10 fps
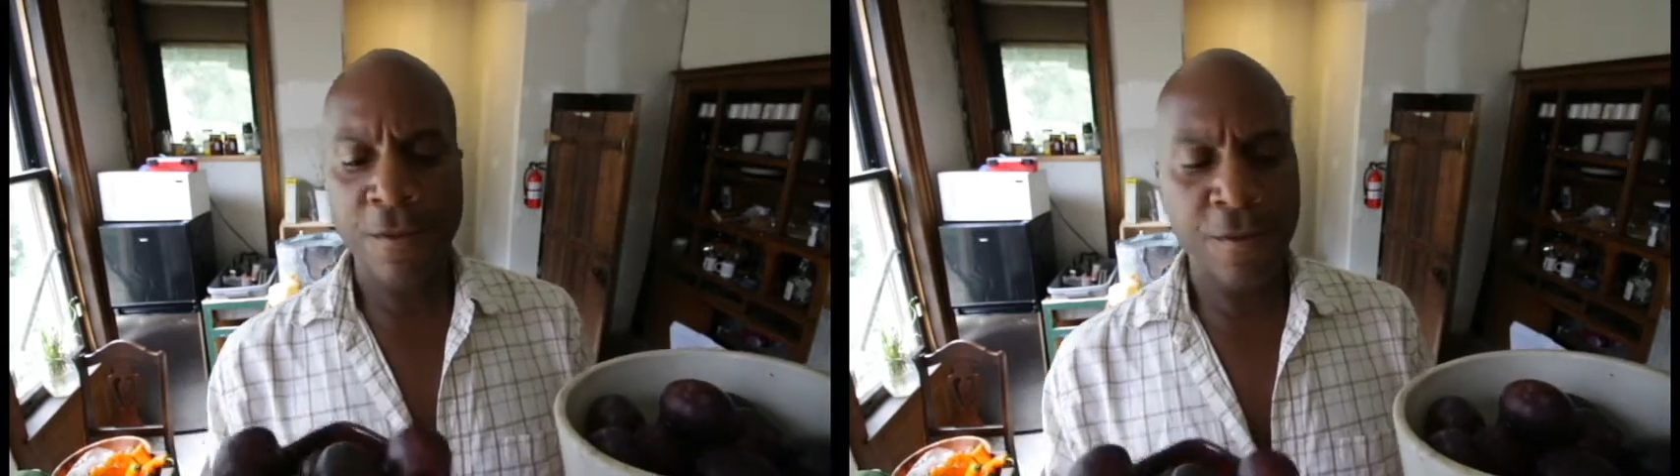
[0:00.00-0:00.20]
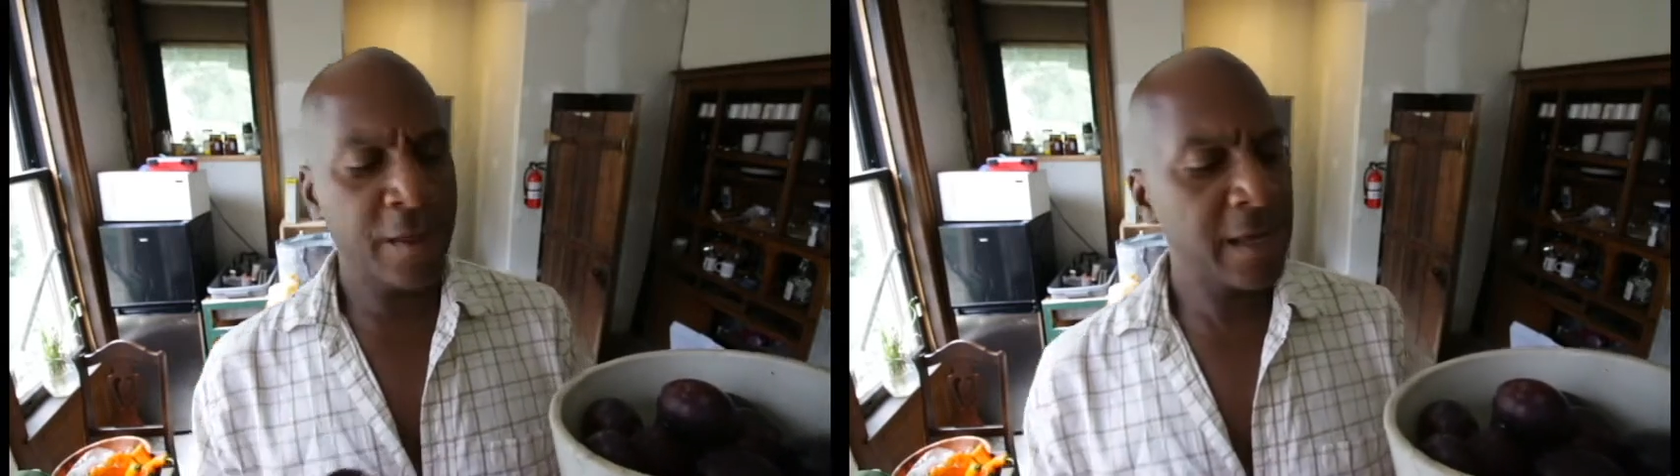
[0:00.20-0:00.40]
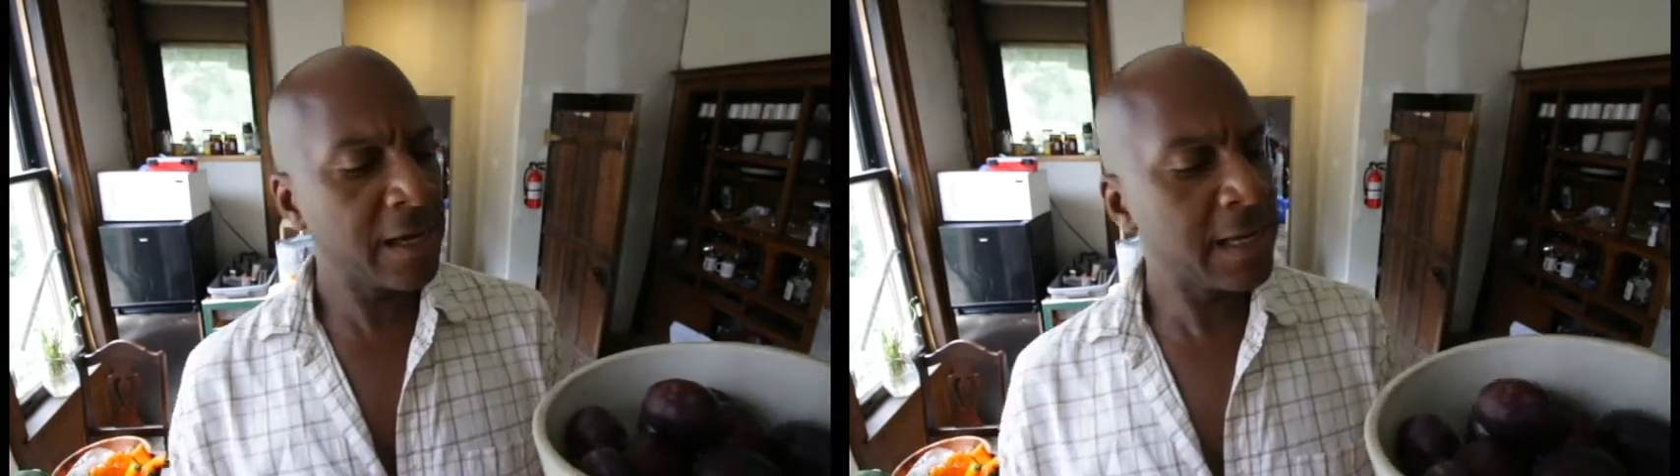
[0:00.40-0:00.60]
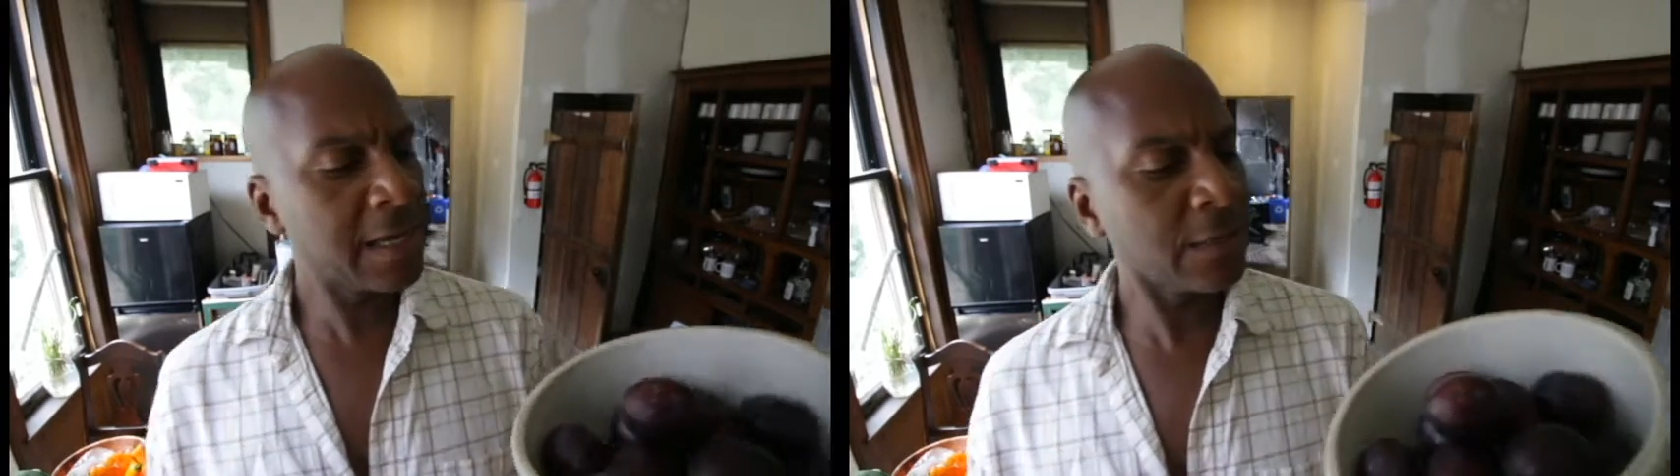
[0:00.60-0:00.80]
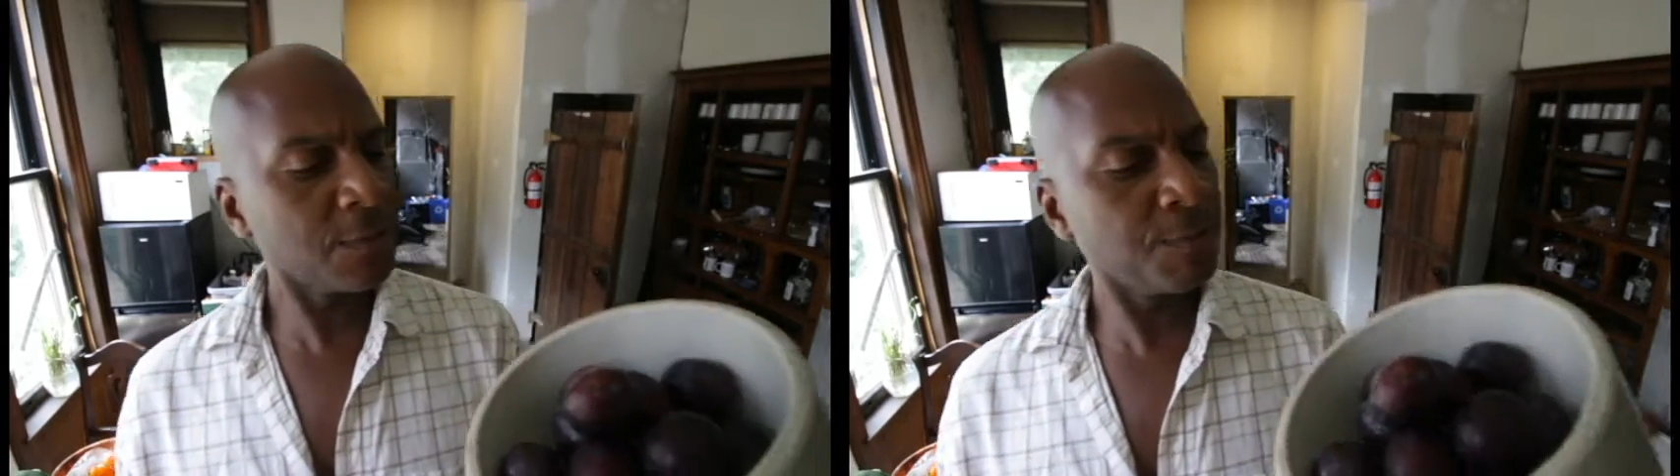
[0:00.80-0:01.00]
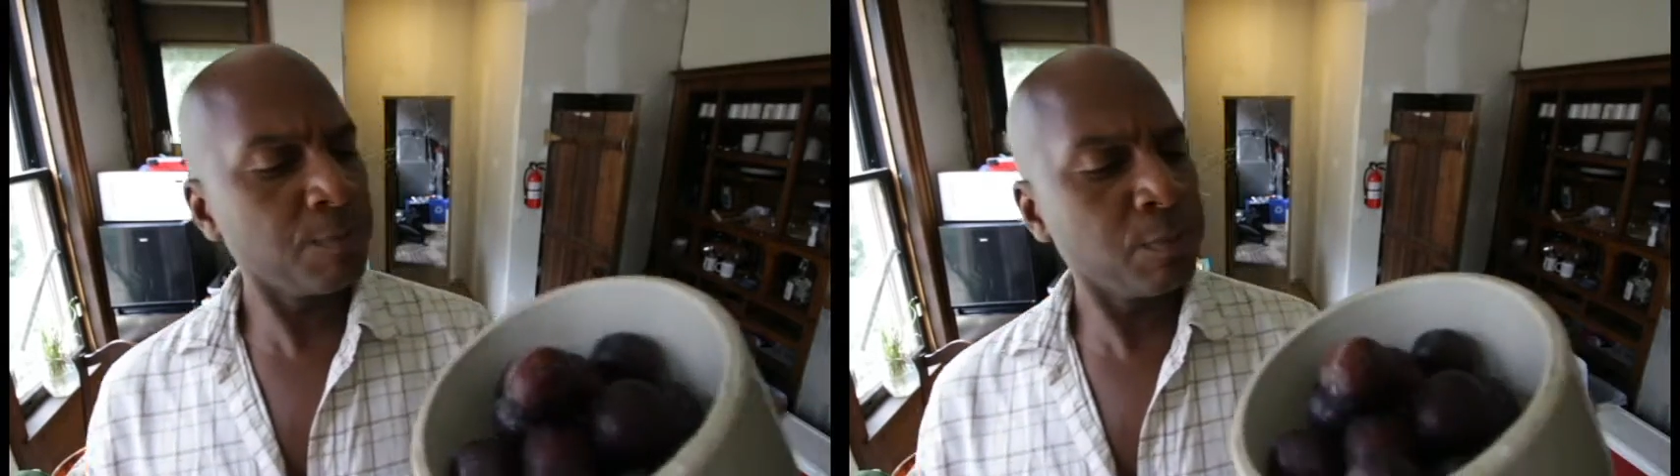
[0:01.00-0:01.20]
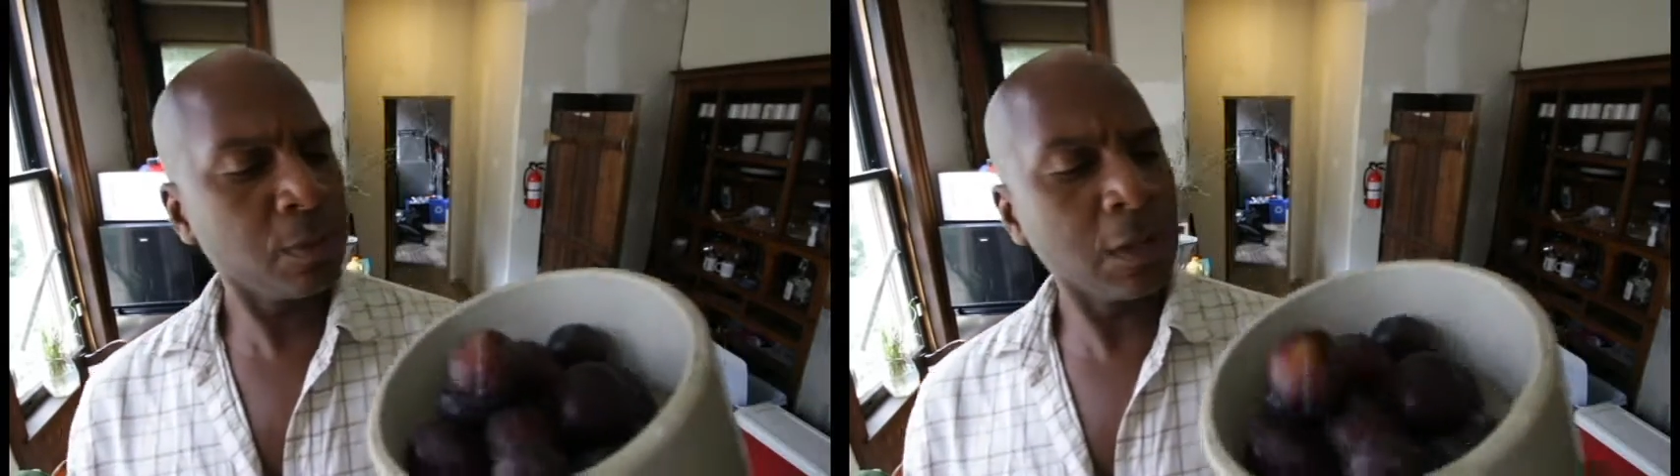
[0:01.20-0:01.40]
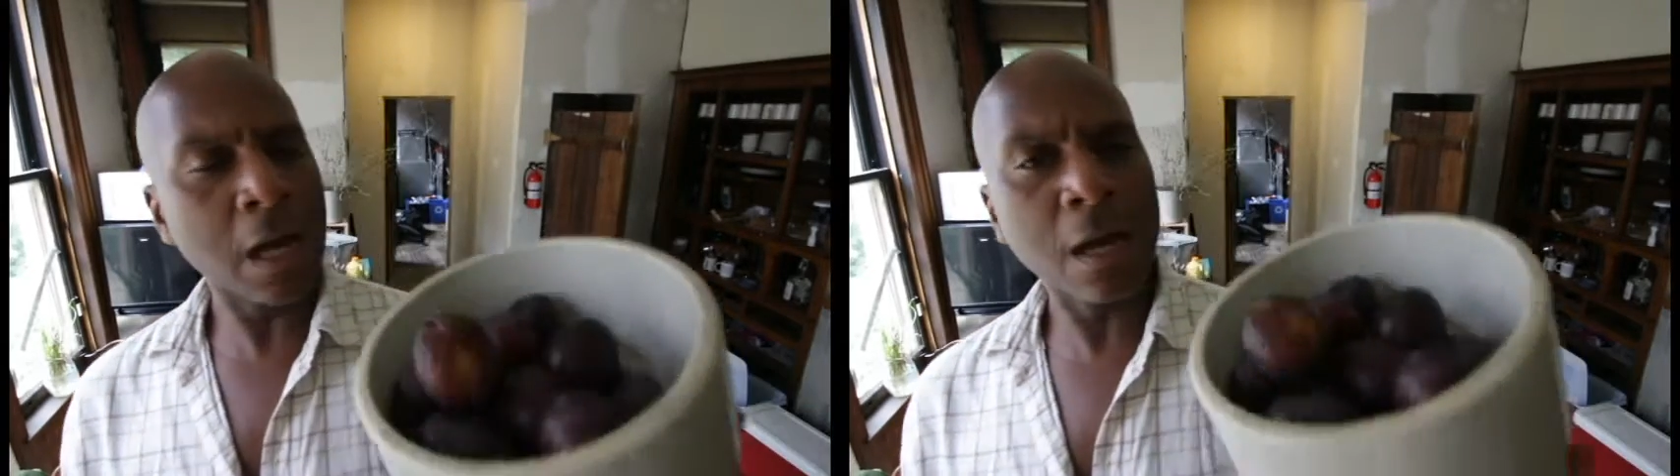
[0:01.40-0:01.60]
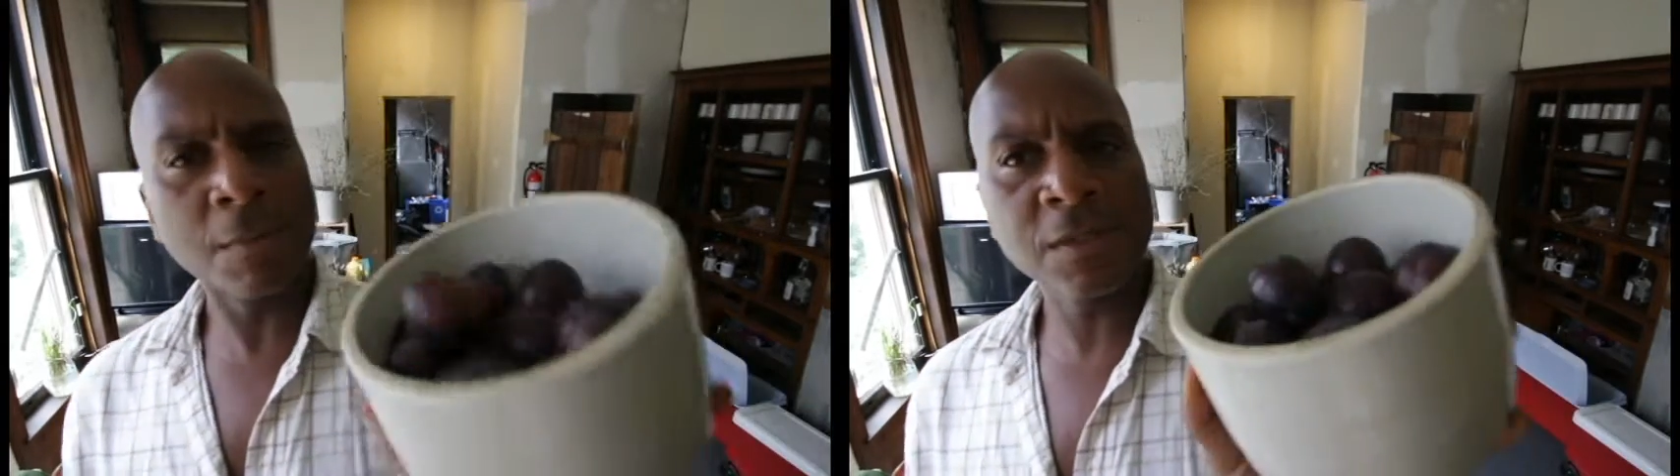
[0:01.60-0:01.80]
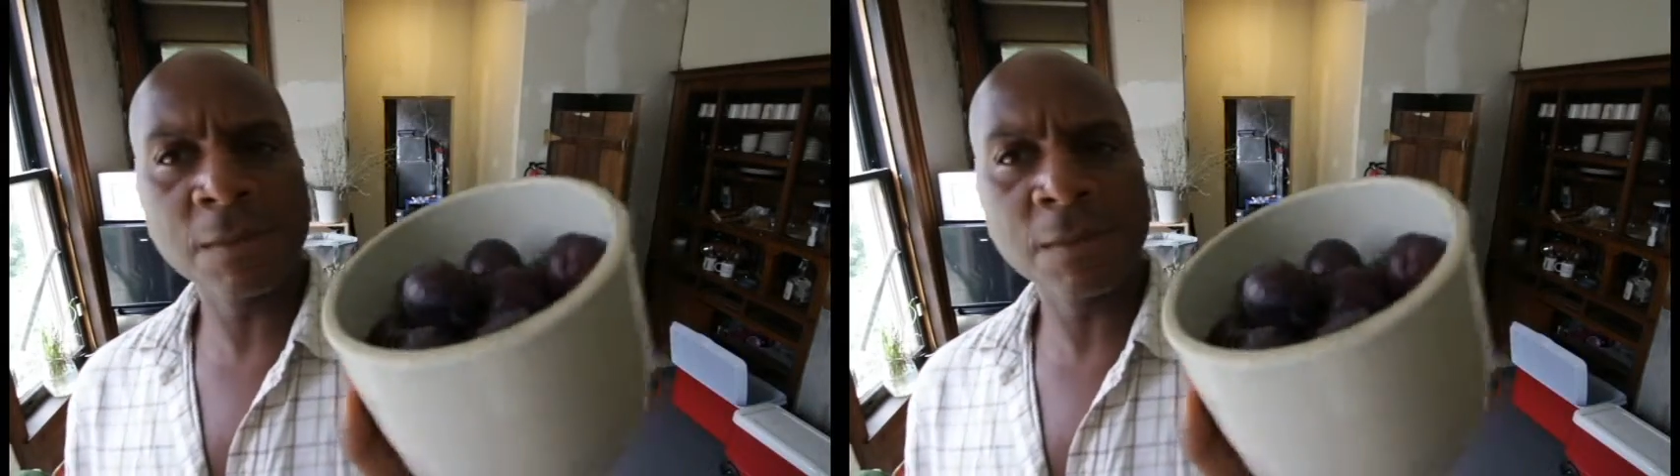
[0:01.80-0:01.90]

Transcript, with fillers: these plums,